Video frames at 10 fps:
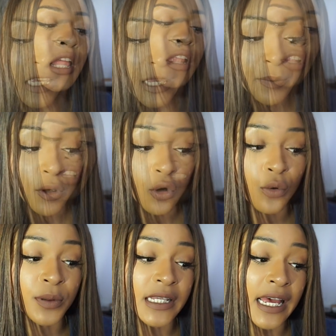Keep your
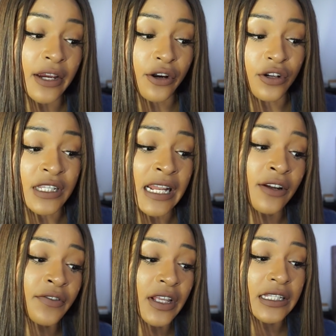hopes high, girls. I
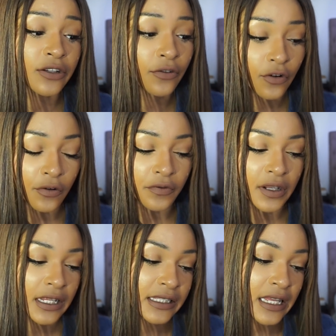love that
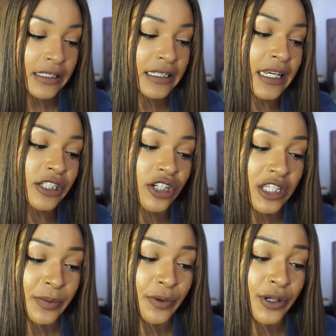self-confidence. That's the Nigerian
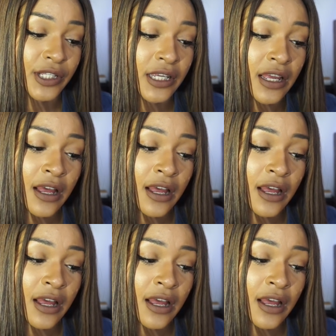spirit.